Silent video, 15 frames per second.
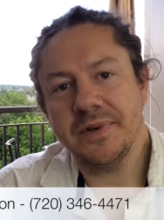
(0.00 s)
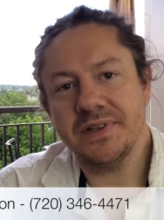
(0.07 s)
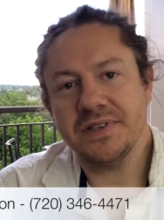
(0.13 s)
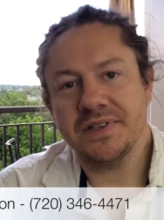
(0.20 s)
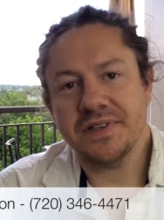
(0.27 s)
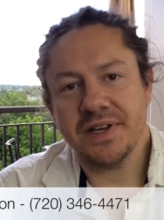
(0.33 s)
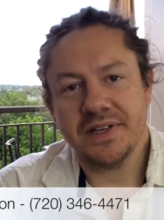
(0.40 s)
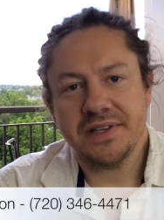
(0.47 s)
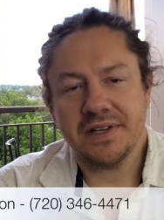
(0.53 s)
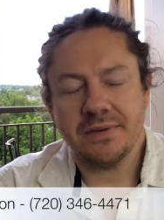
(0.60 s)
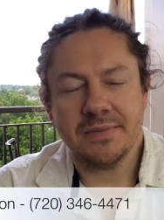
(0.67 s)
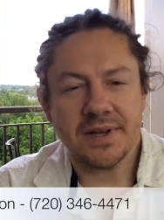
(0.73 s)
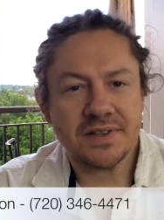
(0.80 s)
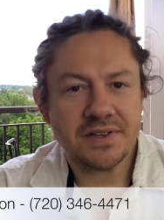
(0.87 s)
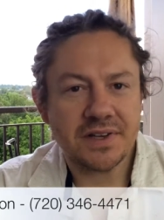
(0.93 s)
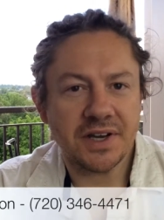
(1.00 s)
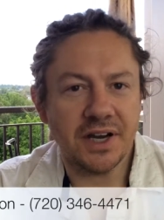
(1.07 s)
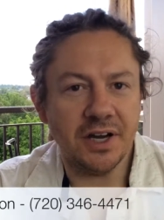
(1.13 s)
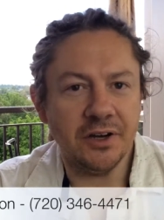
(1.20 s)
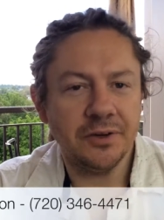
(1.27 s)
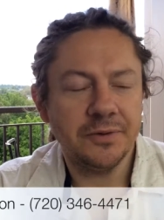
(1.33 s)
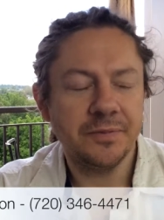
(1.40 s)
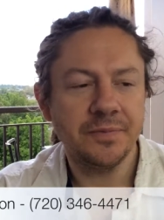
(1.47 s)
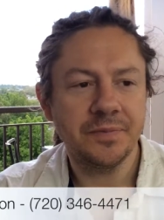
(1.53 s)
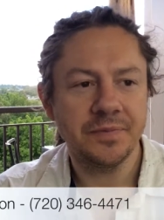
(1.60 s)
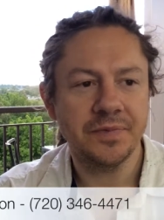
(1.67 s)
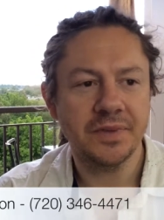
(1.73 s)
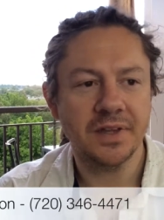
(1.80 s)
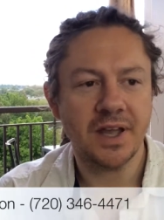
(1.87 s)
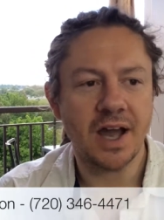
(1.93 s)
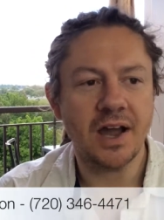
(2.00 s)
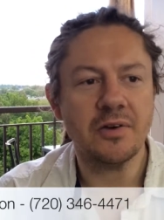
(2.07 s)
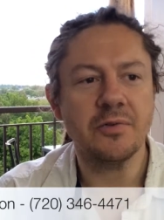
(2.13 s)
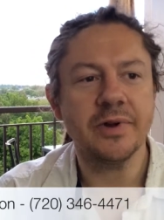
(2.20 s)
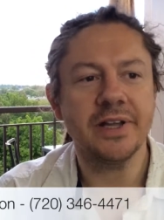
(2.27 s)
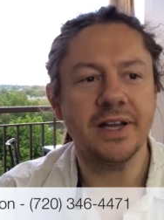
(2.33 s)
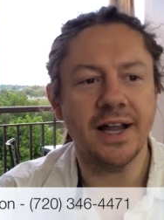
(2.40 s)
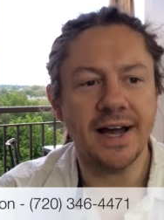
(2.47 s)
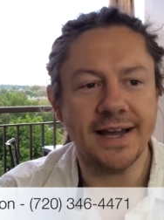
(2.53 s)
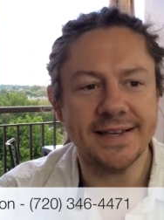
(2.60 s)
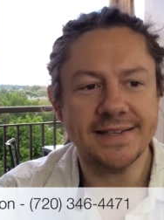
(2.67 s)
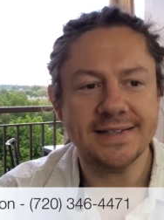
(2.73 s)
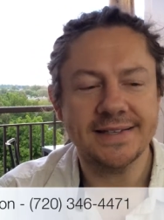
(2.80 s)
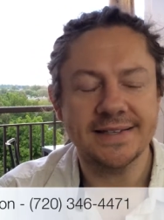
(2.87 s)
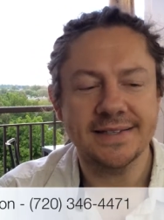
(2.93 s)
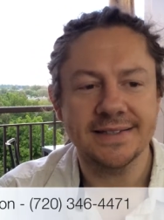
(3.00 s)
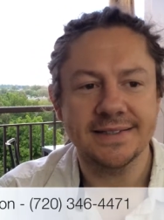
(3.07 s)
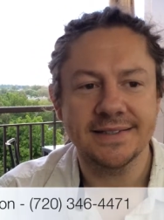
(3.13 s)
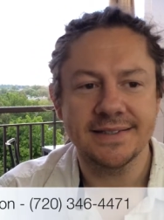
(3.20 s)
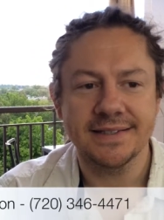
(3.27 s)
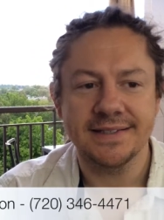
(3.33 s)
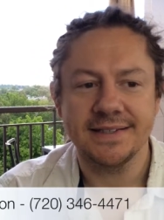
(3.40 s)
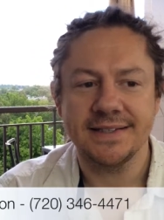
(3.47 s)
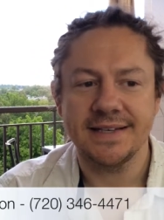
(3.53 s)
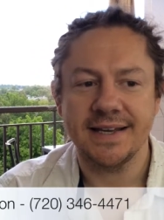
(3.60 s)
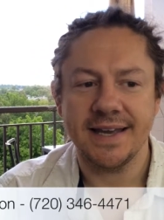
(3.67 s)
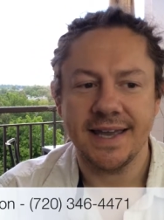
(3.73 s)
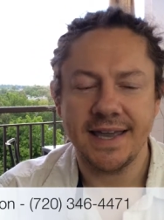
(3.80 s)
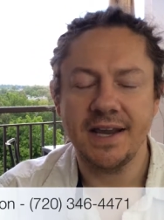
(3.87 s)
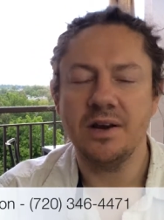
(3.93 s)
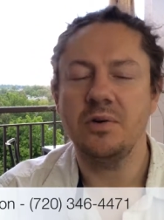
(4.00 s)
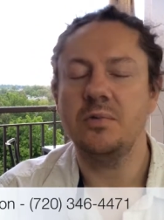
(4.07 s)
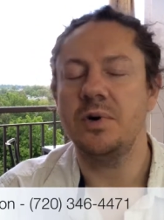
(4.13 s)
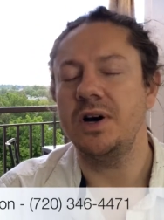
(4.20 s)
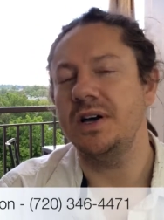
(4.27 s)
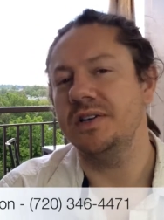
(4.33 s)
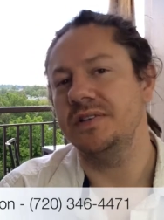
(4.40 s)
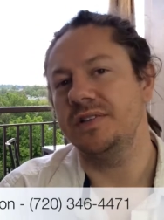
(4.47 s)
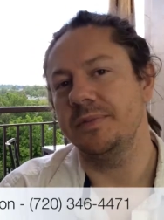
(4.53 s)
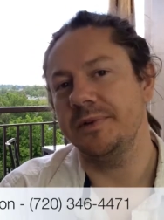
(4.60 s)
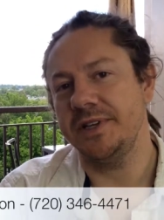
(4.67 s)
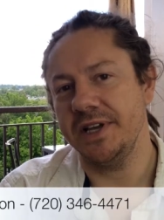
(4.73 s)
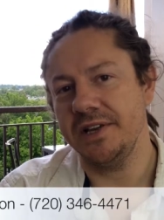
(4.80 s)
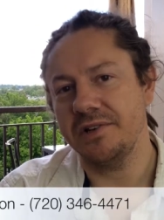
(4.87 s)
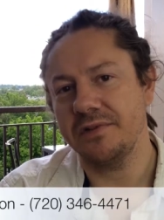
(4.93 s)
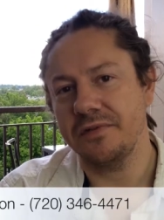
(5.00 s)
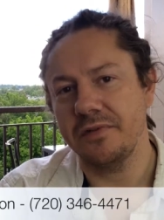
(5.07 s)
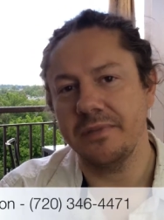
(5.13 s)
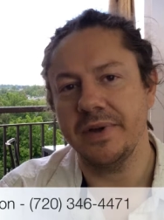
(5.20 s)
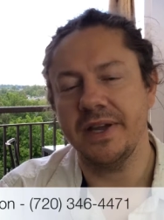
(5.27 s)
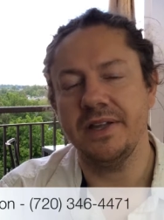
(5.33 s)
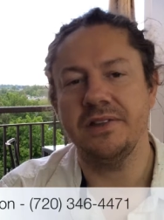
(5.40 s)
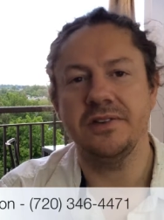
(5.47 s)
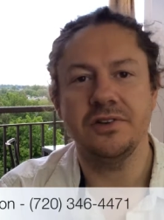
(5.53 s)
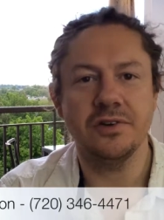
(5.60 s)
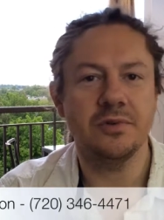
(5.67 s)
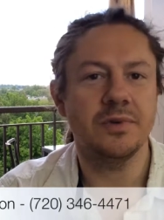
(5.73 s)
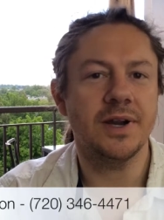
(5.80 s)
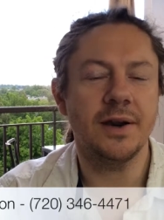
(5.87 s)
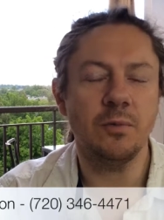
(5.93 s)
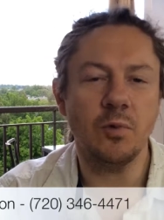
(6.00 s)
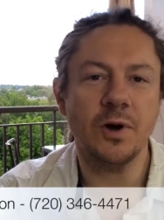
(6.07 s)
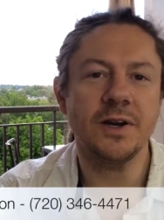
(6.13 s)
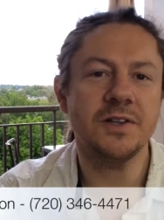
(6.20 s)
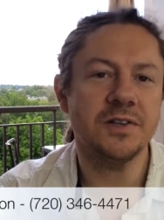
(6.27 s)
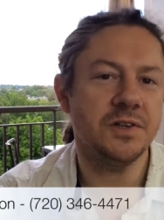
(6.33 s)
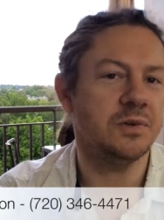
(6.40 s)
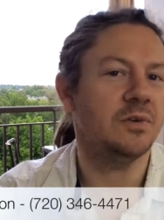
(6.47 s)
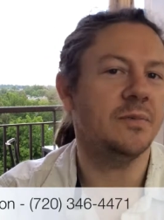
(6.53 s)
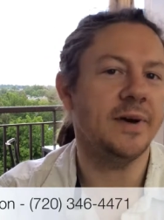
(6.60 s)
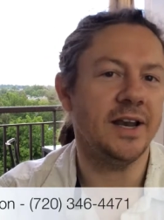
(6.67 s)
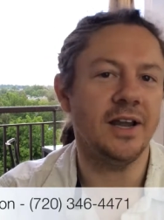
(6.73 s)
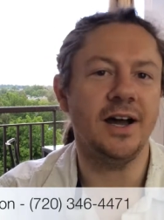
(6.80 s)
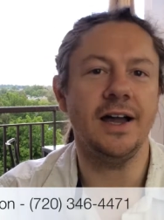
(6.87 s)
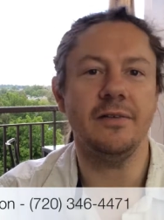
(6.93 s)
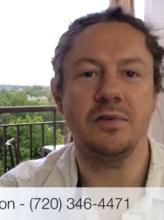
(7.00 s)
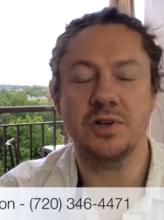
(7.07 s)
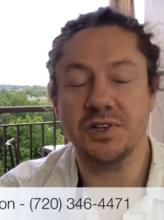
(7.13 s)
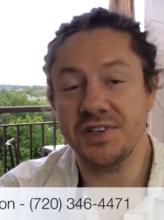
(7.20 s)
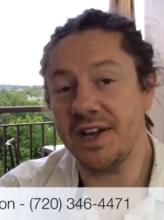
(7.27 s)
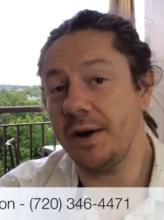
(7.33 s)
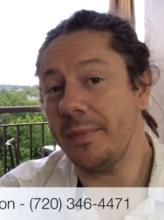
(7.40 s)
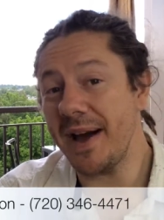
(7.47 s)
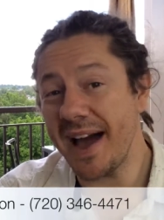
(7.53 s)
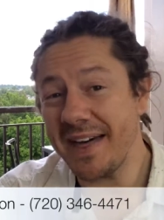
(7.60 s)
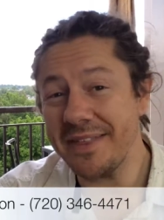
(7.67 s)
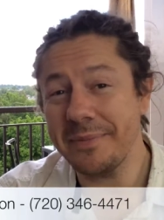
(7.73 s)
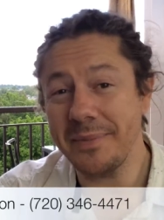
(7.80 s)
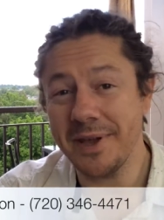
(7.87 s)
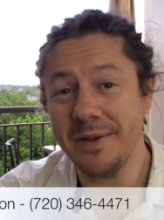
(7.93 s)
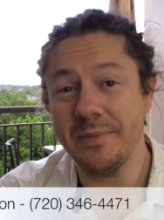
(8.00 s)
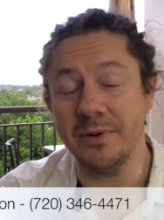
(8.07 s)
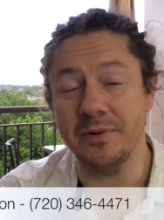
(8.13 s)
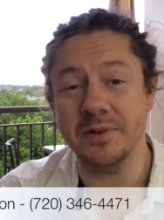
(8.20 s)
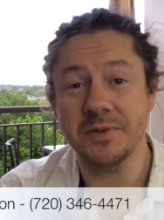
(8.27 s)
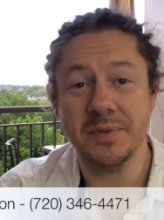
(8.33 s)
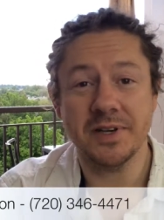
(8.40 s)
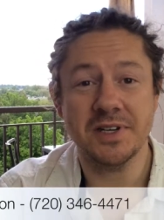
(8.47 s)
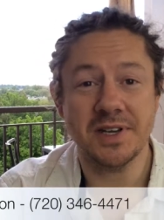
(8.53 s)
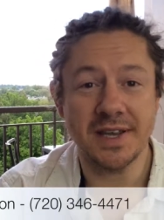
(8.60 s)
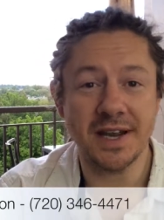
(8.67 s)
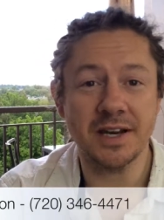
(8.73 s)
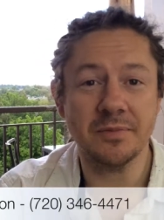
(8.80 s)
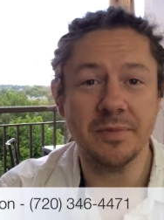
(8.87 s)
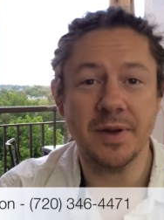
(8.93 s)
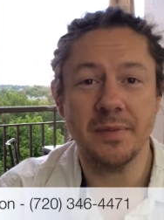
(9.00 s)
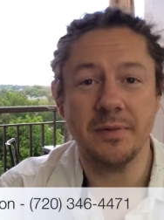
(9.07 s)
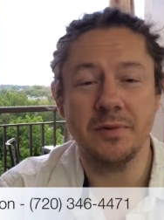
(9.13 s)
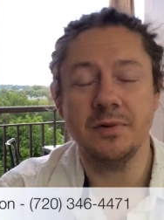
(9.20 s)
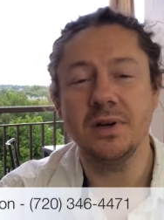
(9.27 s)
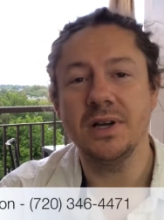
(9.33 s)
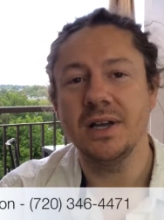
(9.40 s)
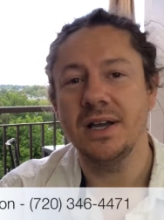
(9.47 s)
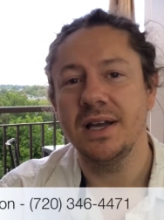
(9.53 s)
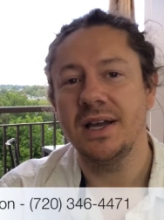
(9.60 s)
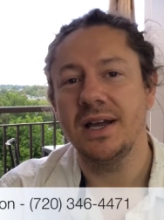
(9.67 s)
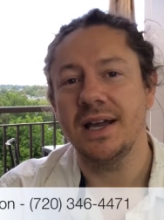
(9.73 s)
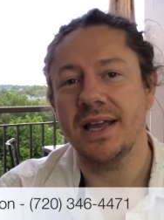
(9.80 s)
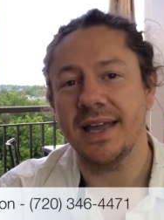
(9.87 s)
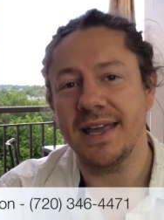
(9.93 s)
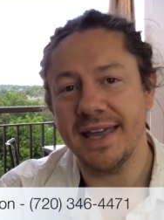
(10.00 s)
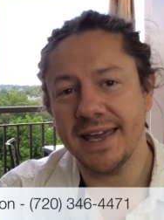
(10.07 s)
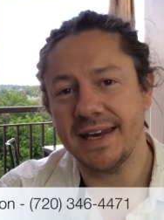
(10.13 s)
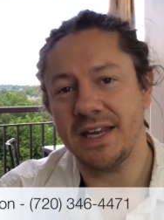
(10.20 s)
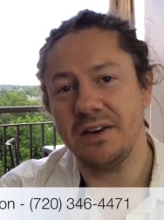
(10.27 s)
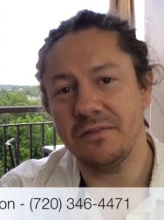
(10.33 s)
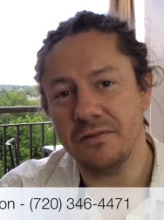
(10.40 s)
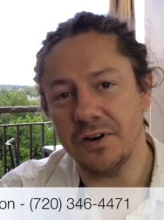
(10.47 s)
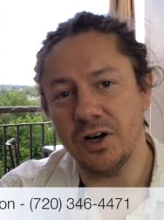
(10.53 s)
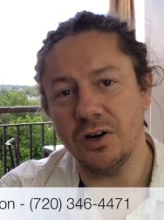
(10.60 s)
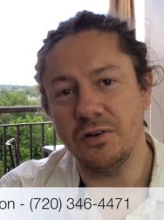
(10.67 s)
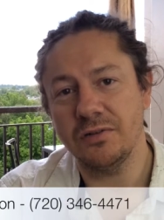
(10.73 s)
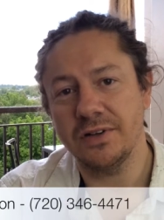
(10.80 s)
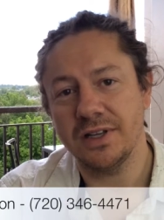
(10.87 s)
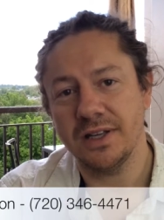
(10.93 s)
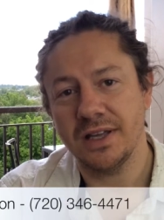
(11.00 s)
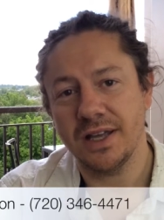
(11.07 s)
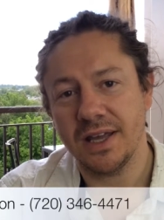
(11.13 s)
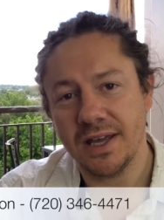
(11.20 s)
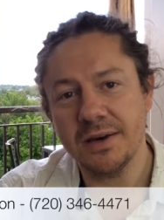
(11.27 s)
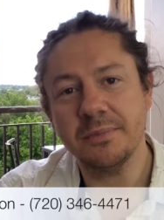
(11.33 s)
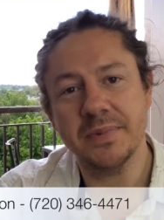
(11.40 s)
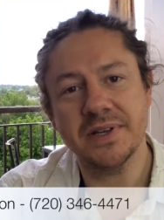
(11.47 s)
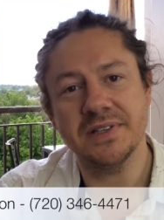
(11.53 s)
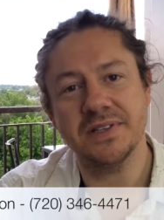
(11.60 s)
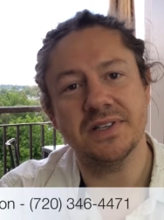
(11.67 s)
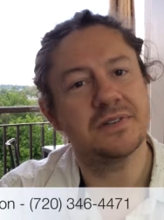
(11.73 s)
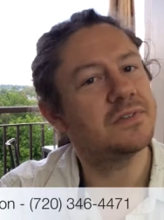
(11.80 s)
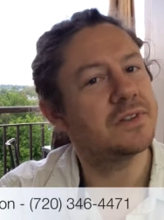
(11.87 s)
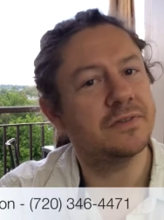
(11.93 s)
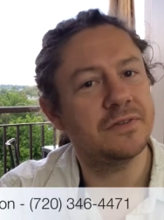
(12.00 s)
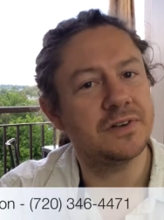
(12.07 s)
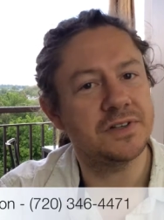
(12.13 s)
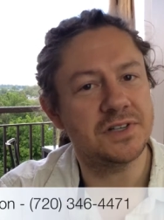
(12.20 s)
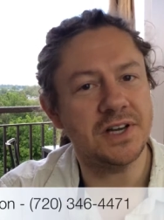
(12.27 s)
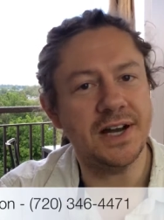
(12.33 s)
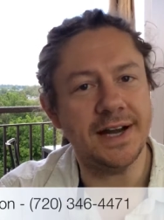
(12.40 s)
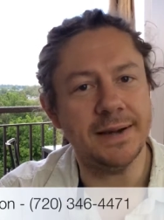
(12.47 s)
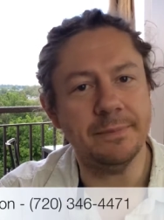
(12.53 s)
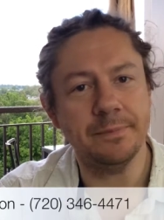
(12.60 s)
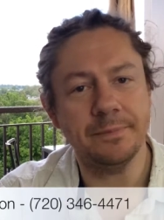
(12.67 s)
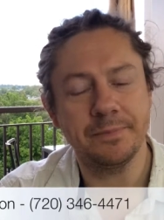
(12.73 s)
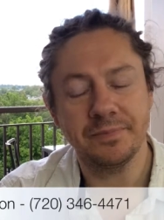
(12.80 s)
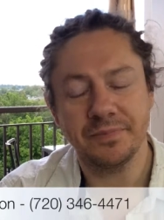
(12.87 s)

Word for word: business 18 months ago, I realized here was the potential for me to do what I'd wanted to do all my life, which is help other people, especially young people, get involved in business for the first time.